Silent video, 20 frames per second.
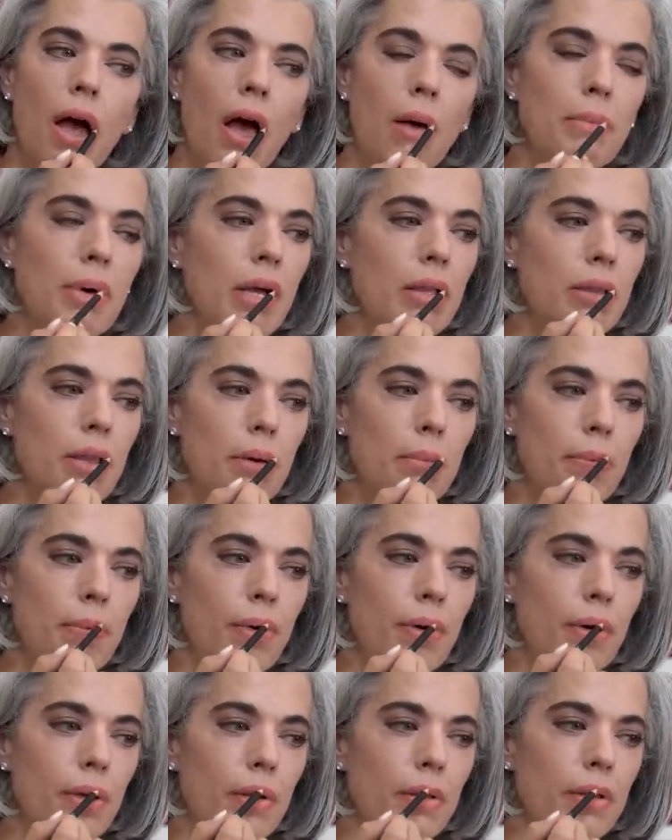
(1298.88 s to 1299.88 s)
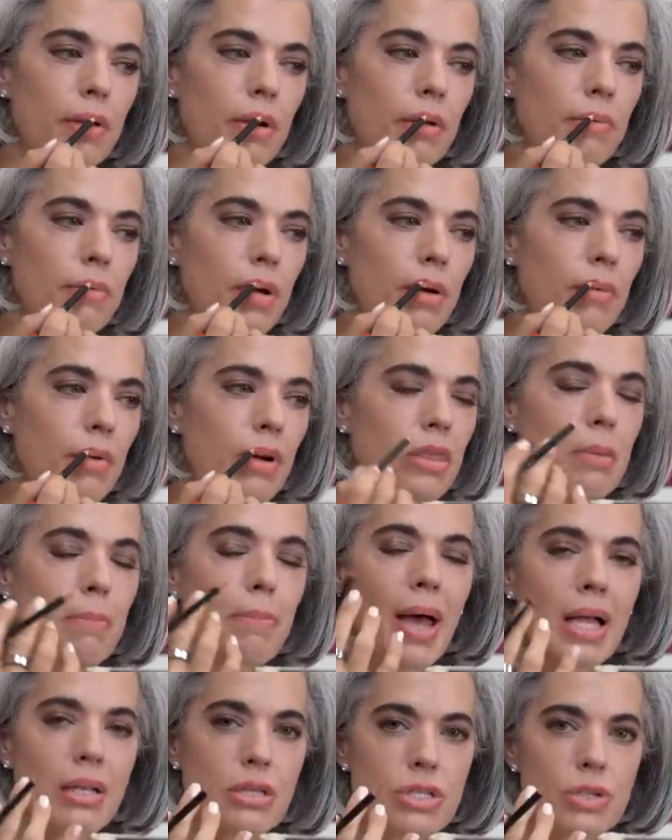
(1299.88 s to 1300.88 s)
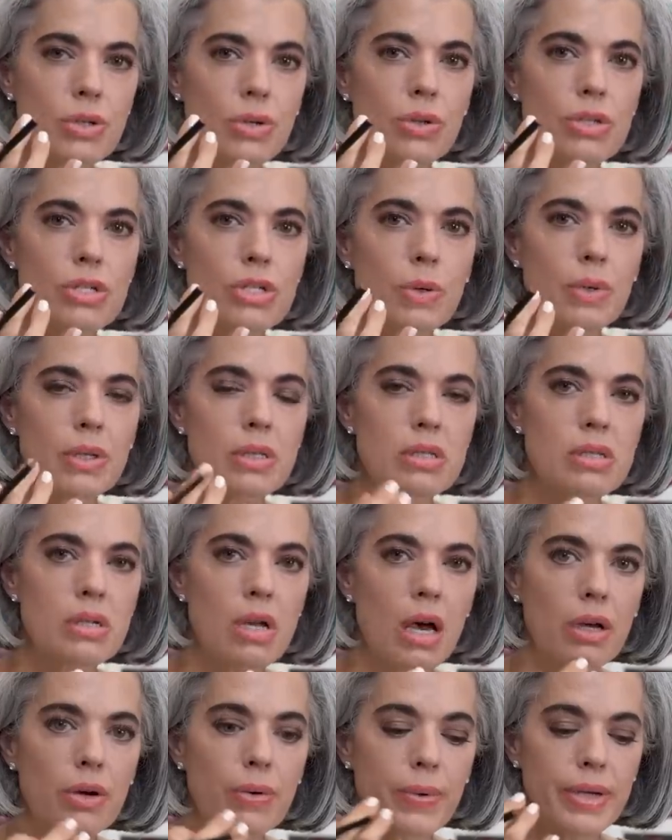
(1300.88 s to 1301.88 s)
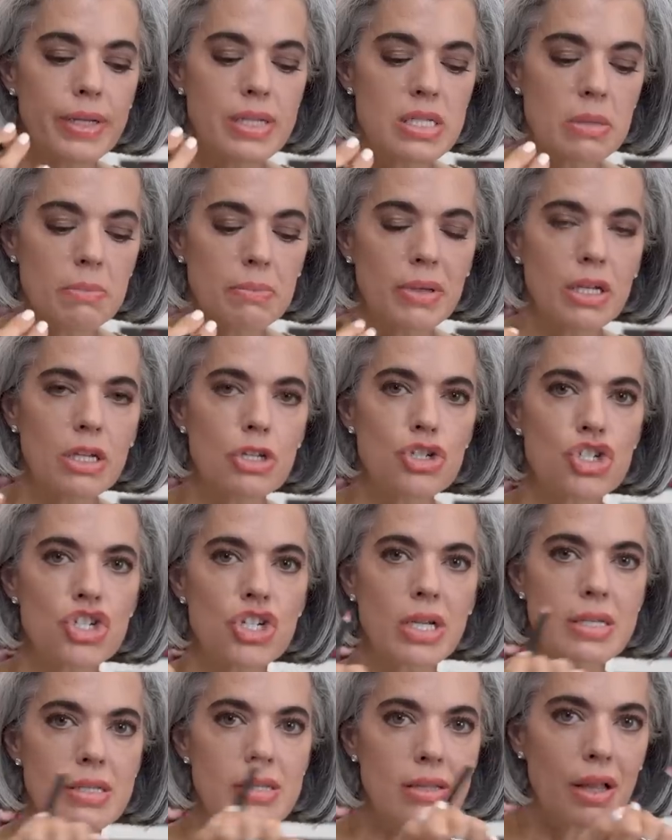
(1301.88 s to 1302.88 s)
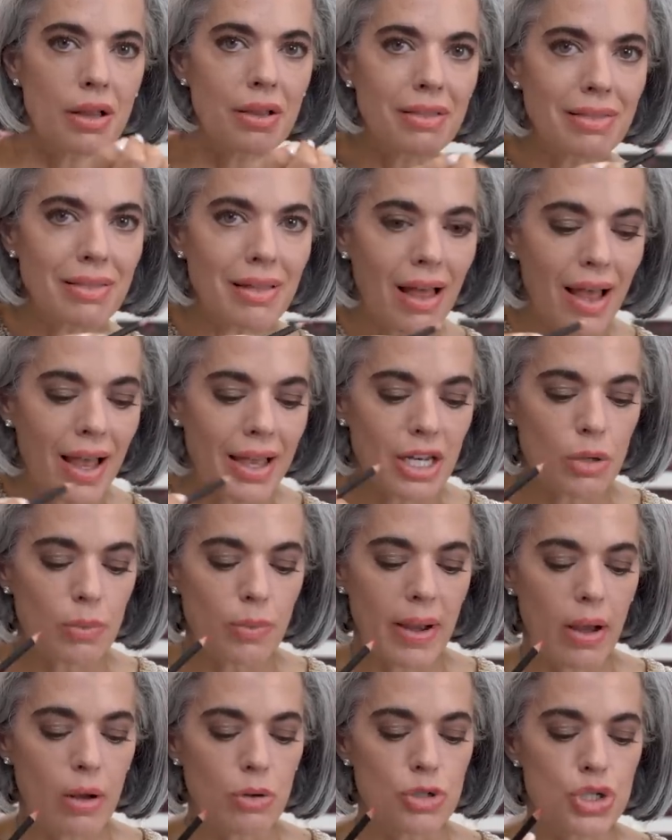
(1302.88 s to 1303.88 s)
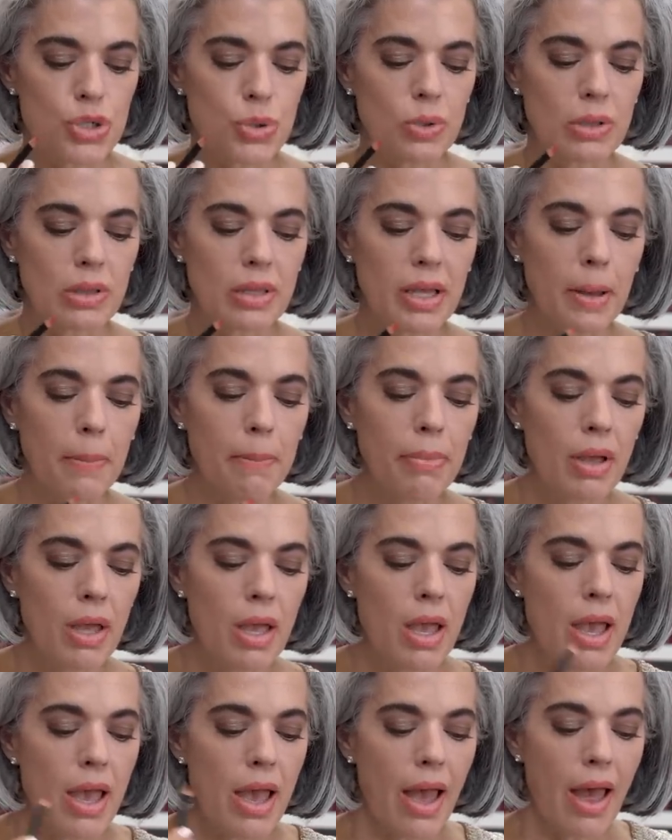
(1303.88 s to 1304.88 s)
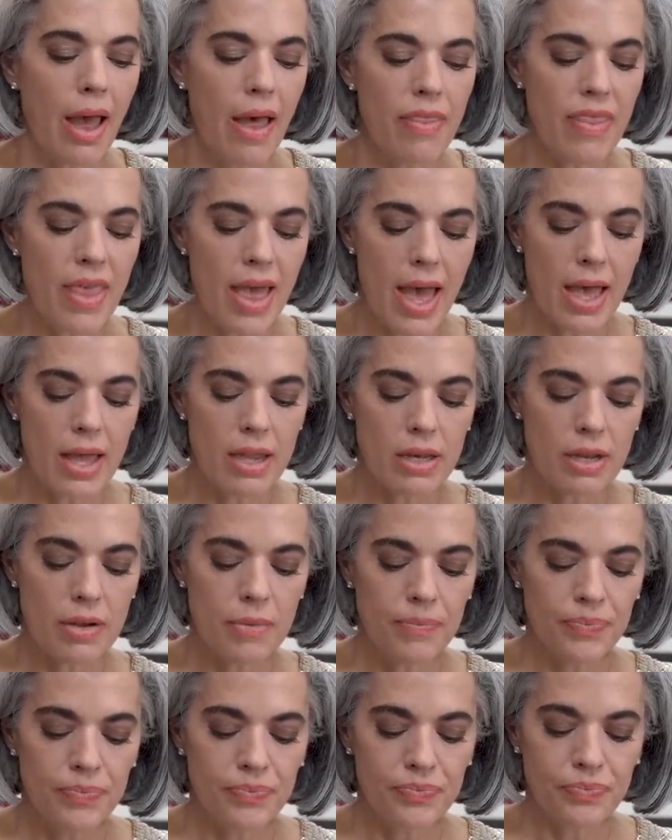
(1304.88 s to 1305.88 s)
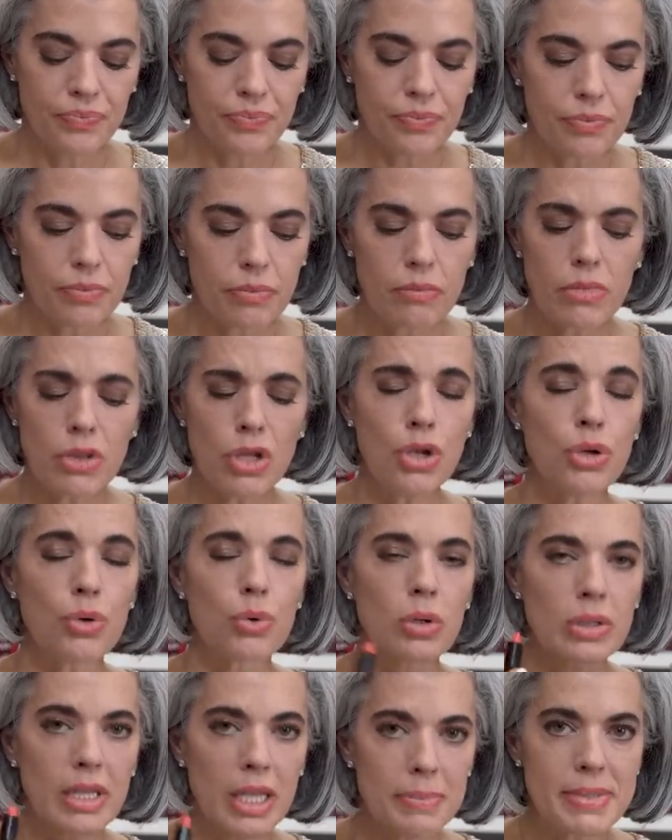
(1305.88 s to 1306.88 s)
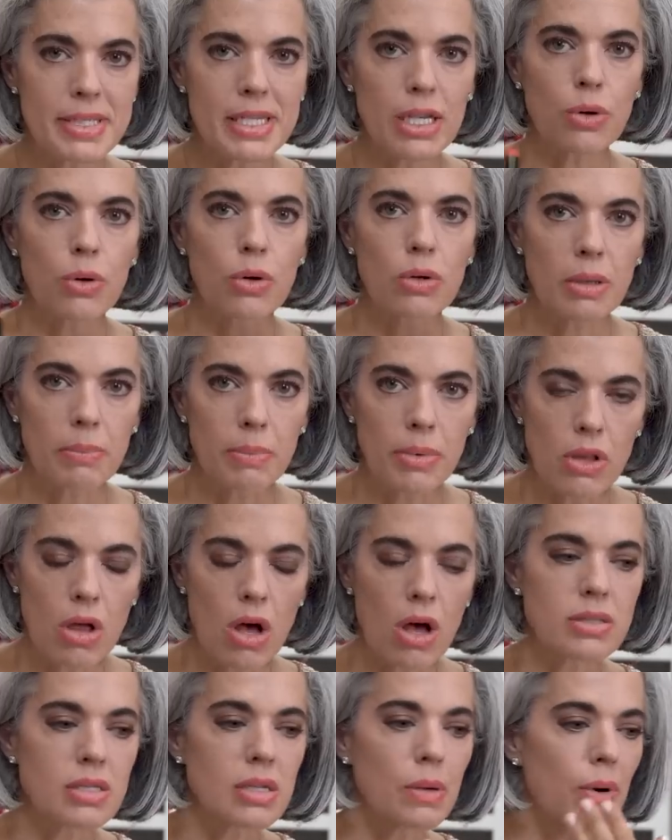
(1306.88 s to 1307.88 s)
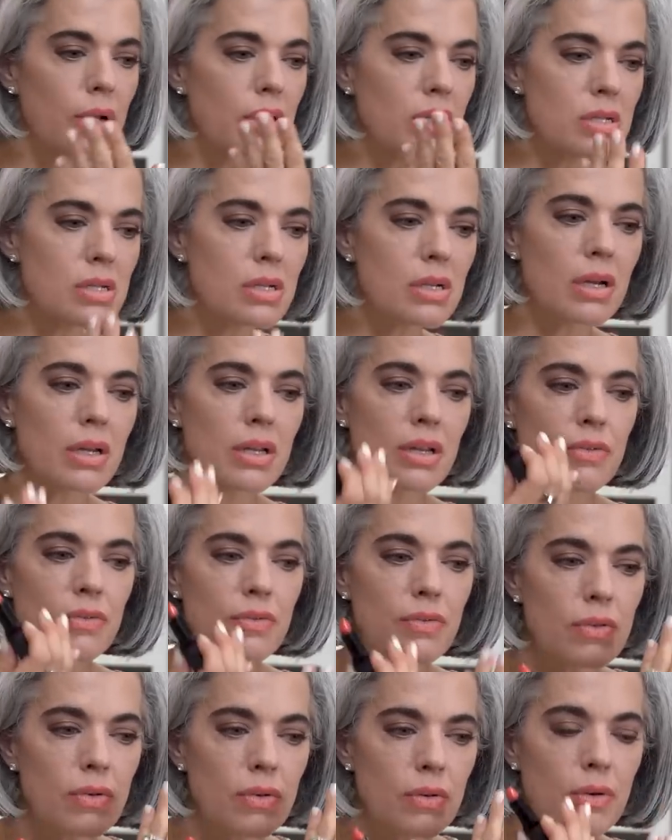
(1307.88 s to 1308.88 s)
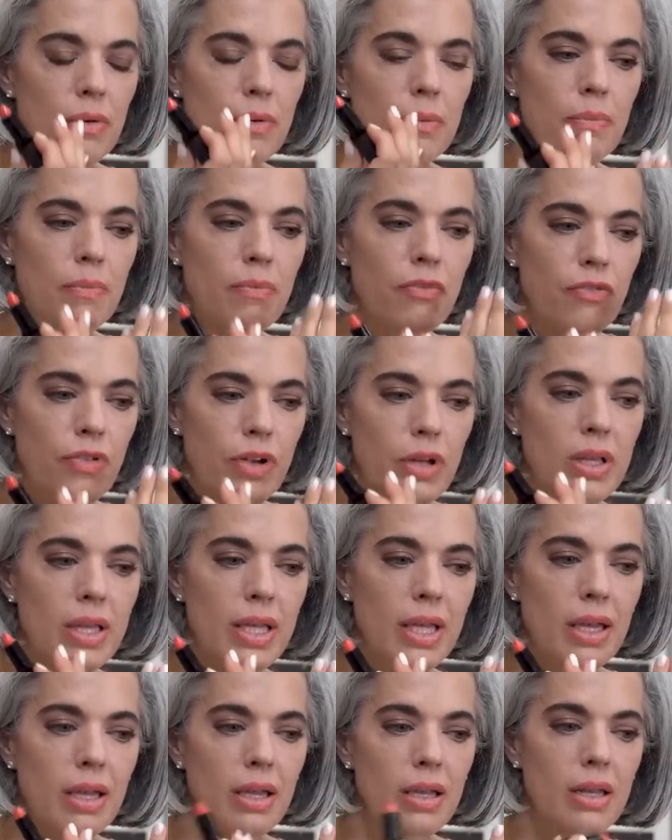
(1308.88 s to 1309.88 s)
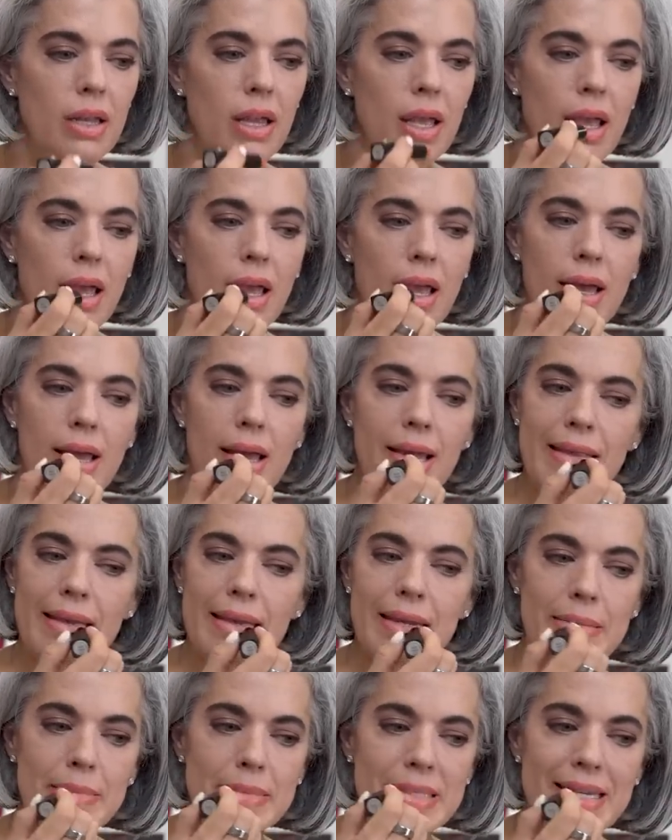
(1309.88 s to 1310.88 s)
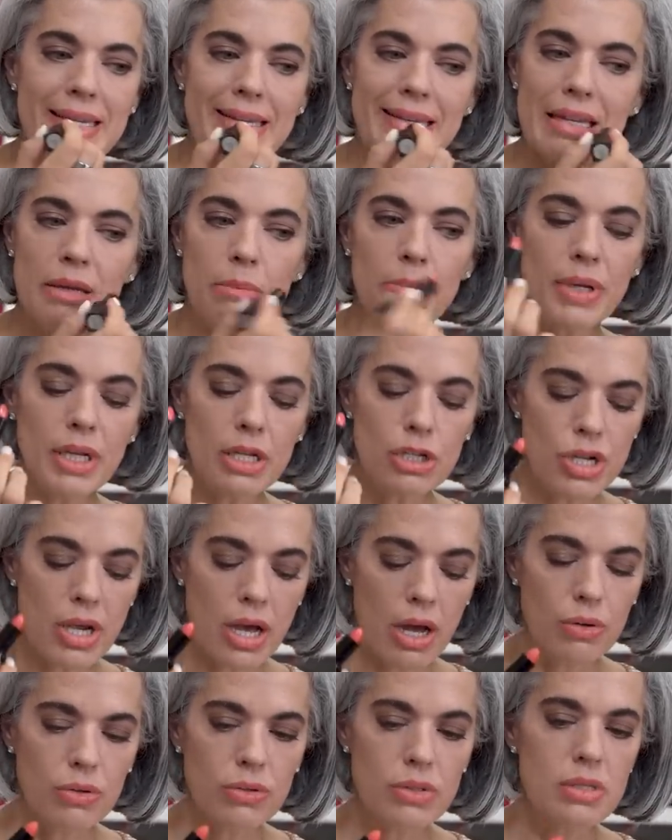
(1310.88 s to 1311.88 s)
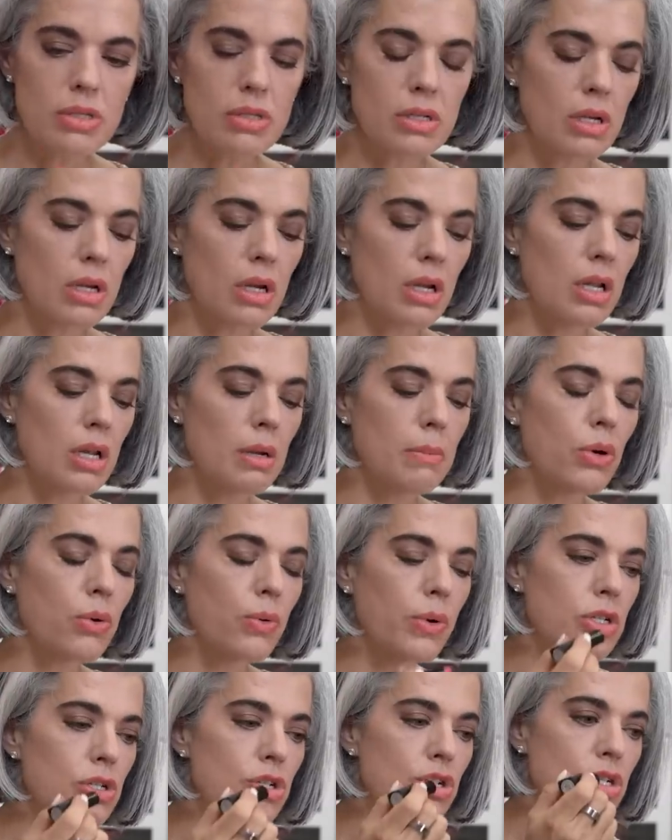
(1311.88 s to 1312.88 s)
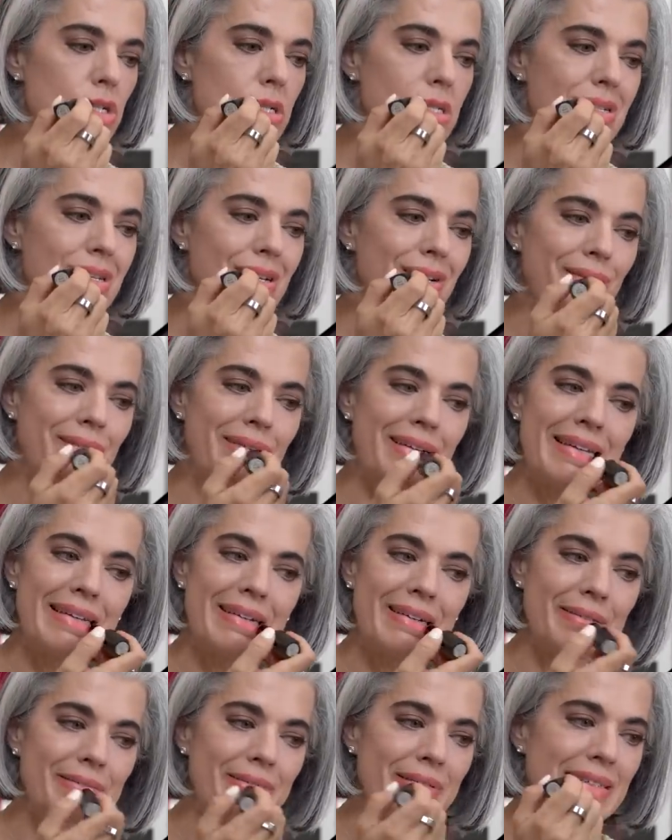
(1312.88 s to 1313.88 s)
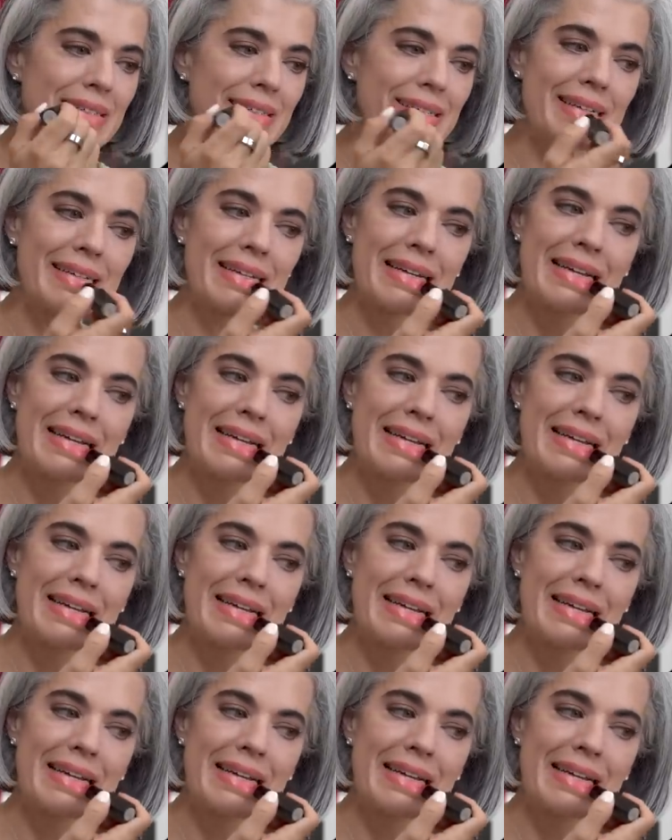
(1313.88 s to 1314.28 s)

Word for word: my lip a little bit with the pencil, so it's not going to be just the line around your lip and then your lipstick or lip gloss. I wanted to kind of fill in. And then I'm taking Beach House and I'm going to just go right over.